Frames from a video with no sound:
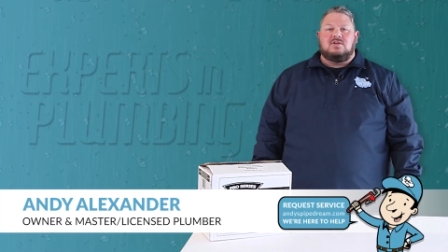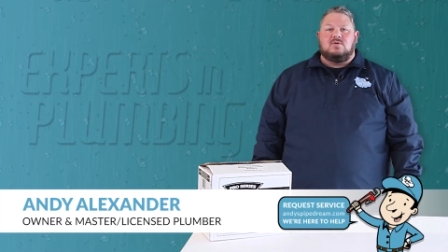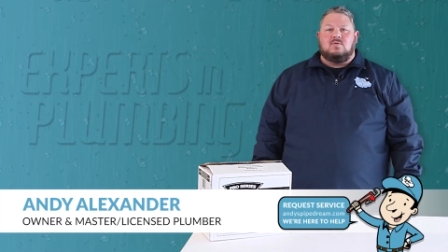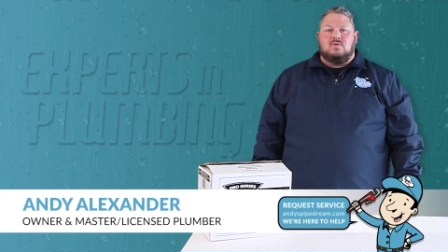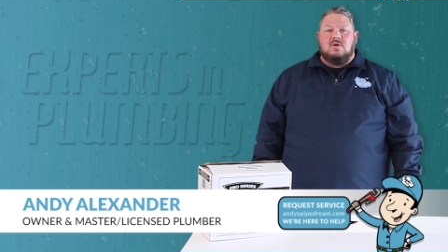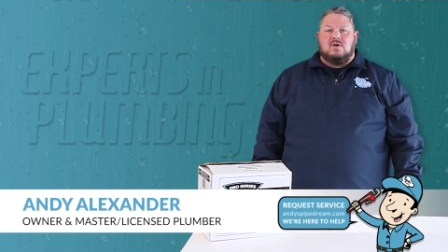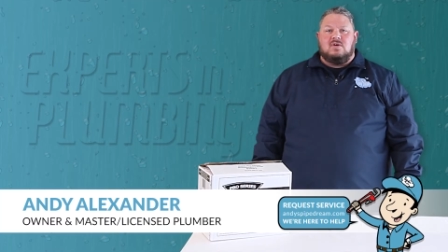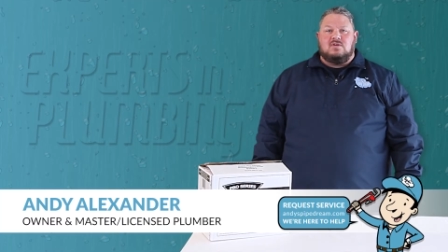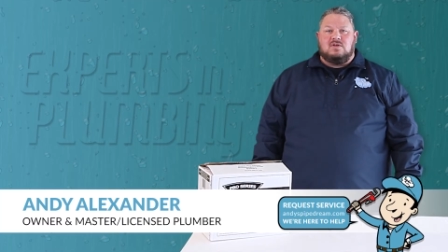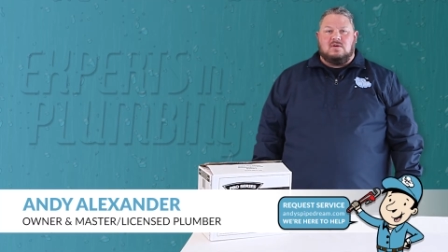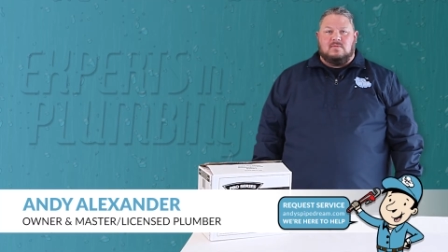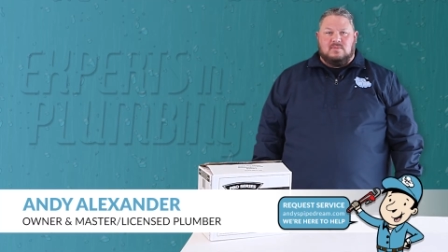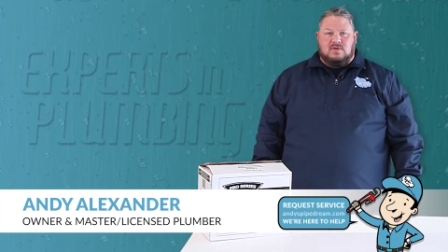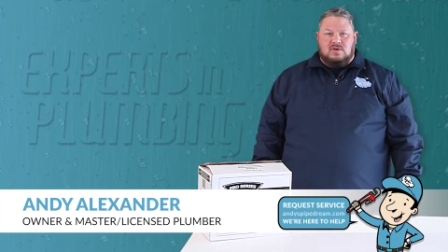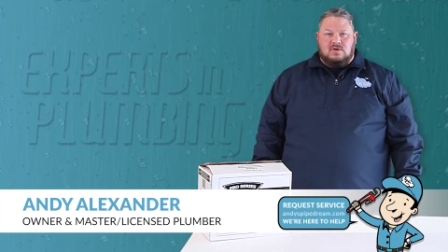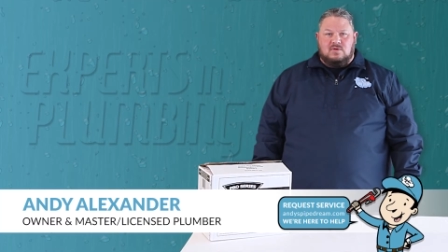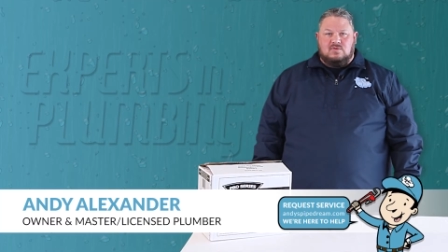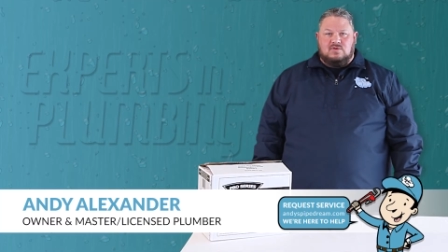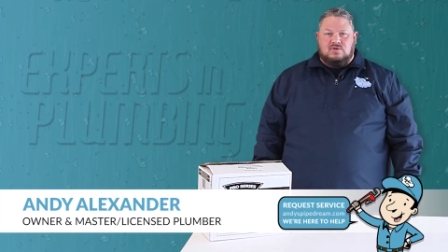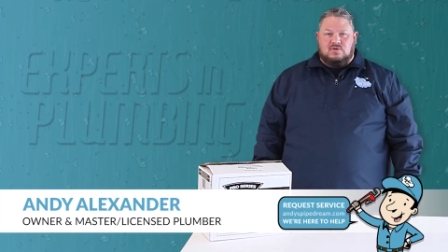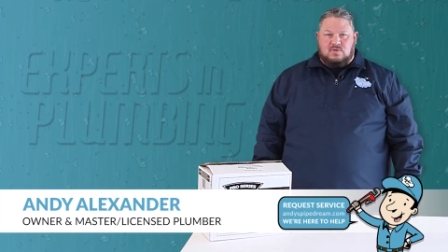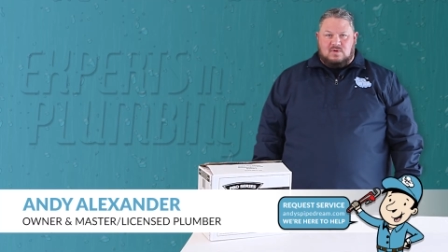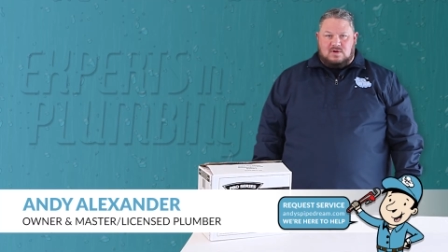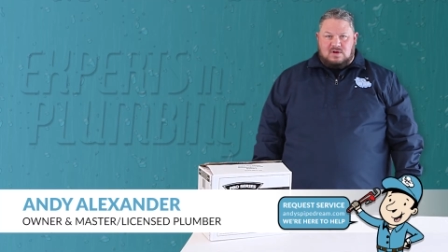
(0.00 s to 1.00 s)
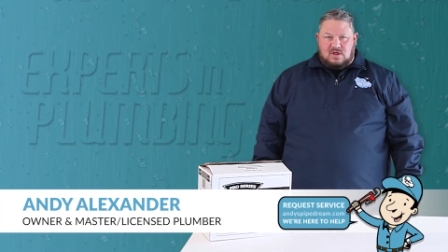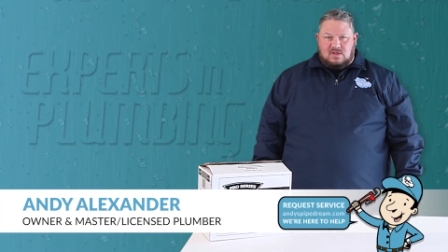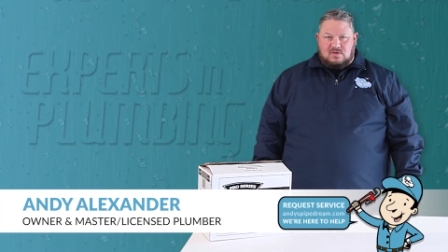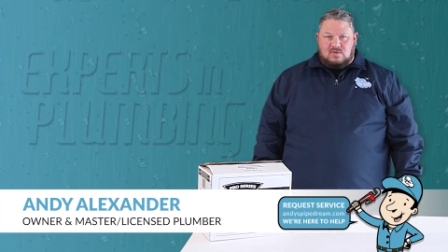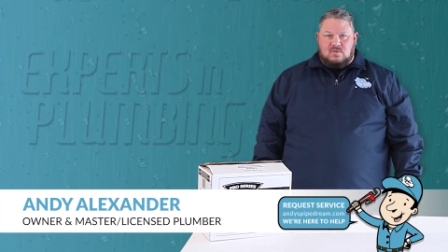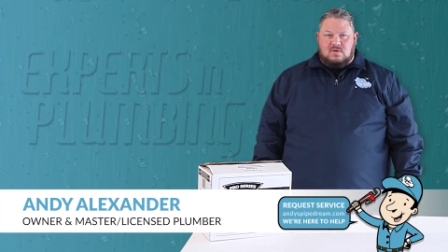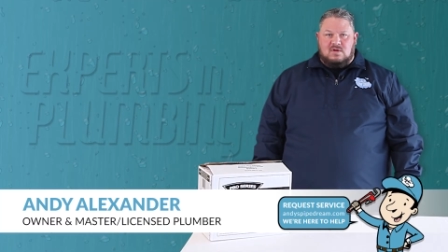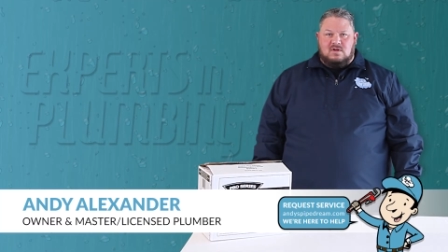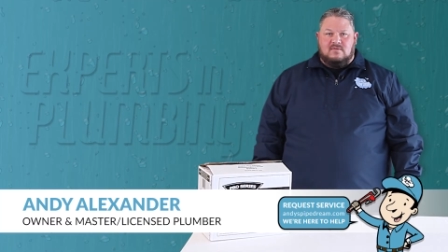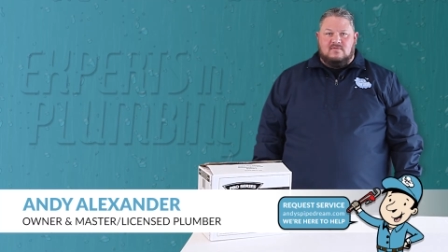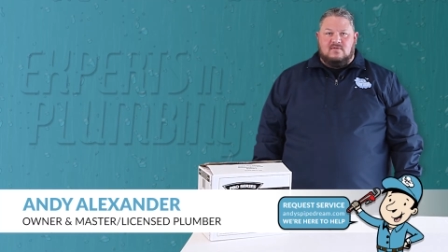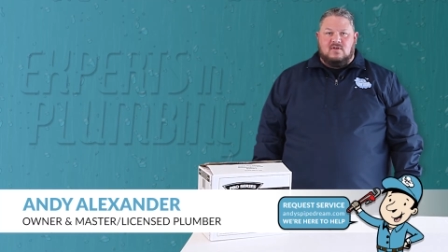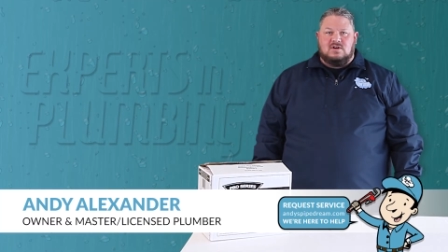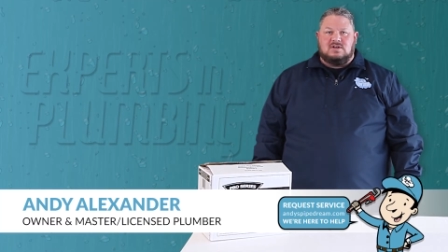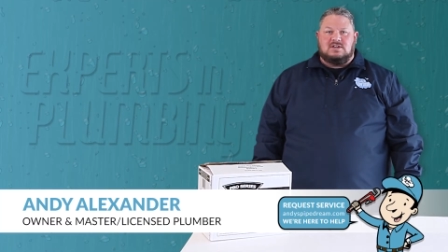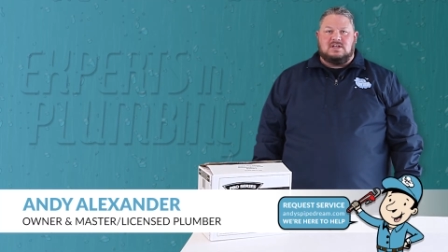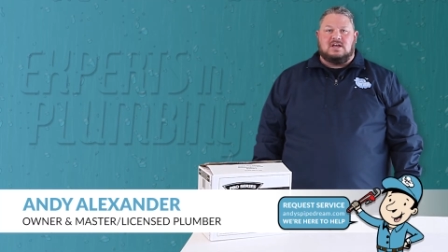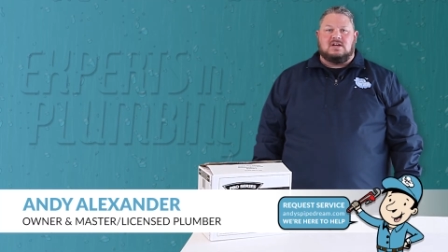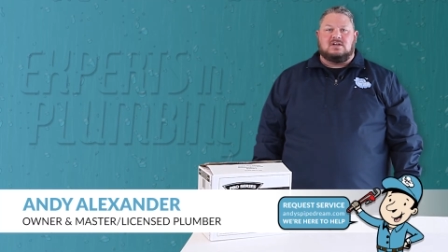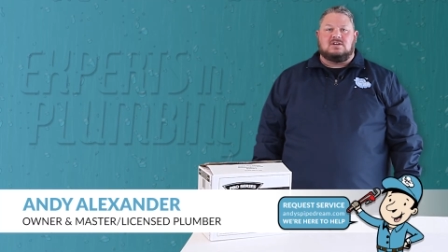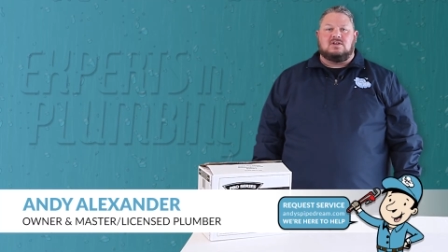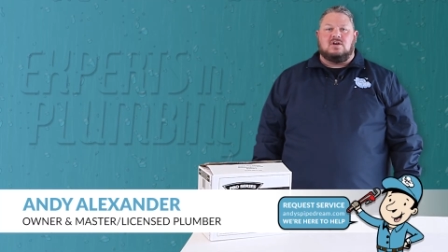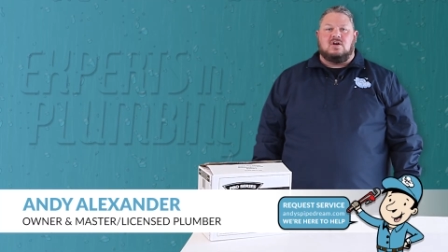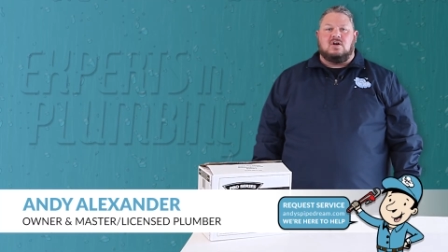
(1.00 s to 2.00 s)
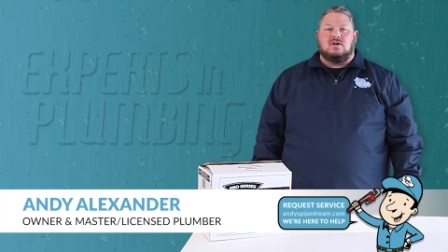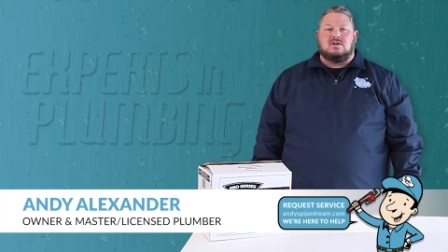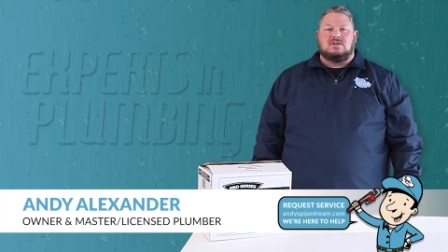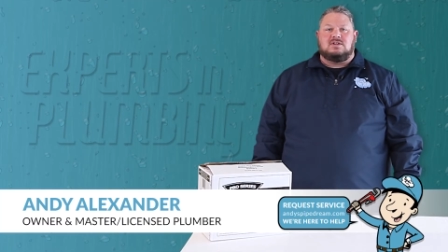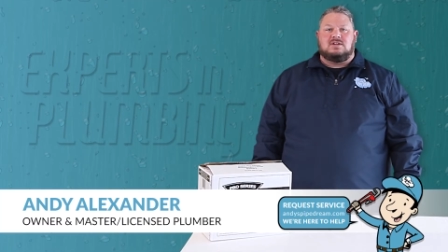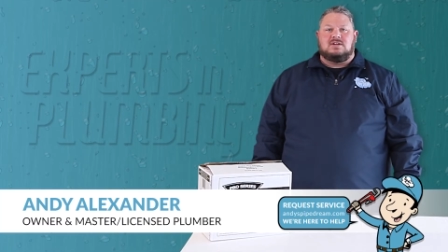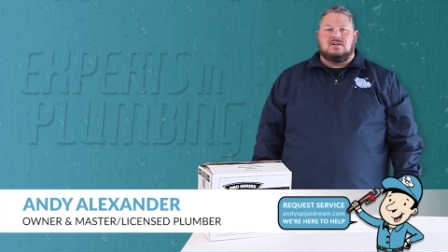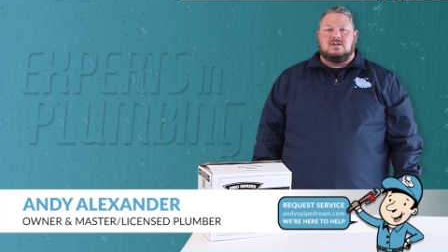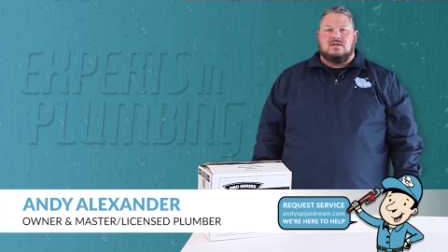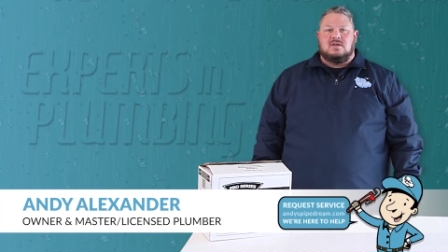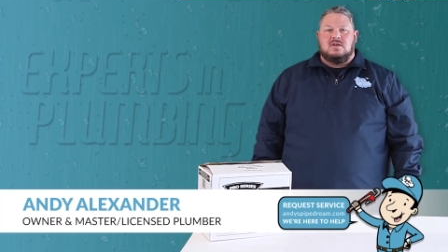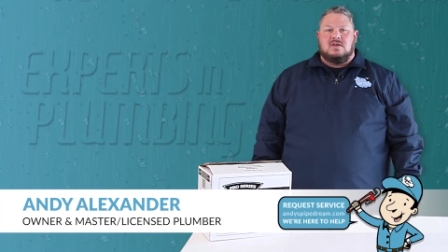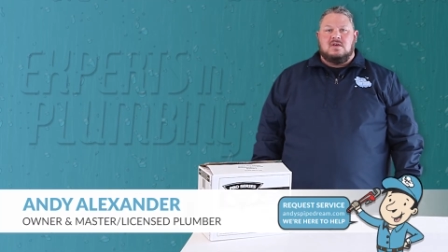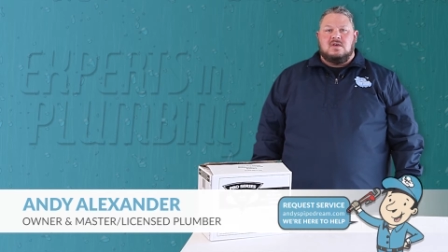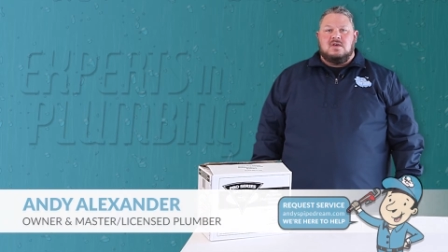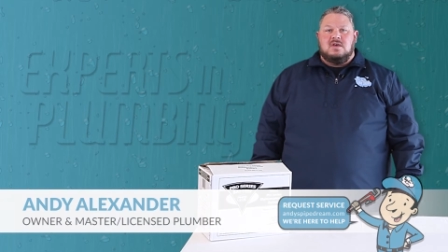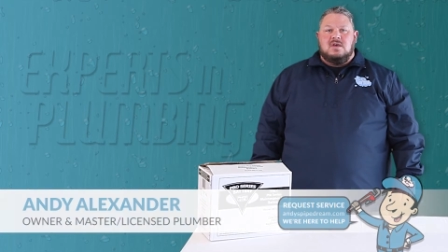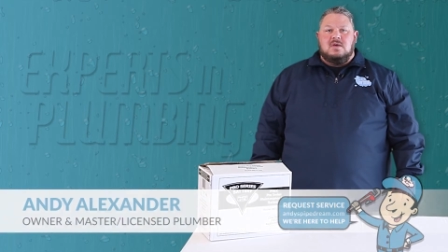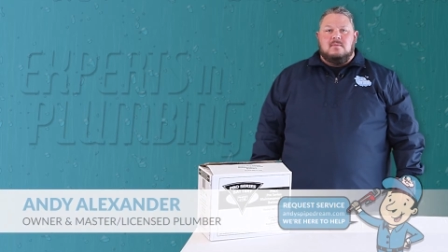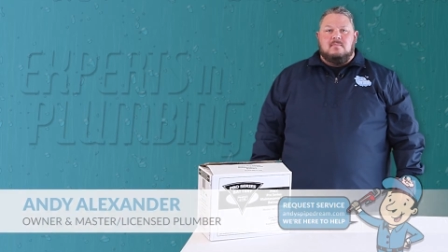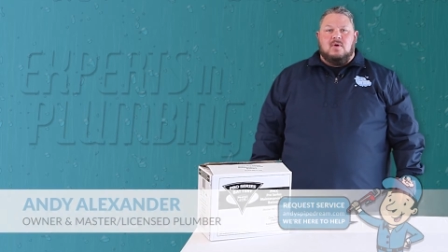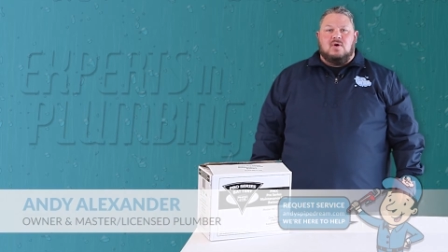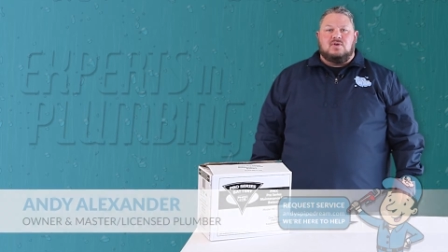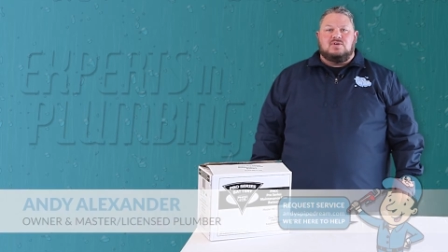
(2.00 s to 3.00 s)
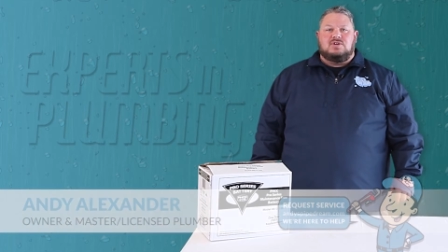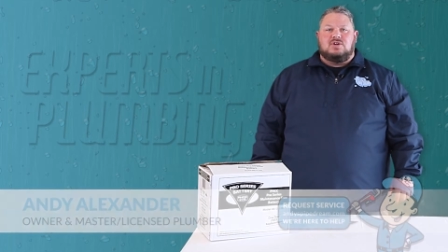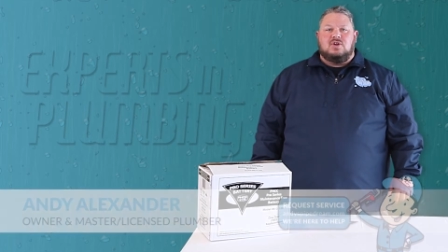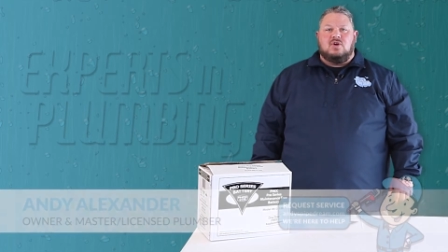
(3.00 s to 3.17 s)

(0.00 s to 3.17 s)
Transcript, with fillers: to welcome you to another one of our Tech Talks. Most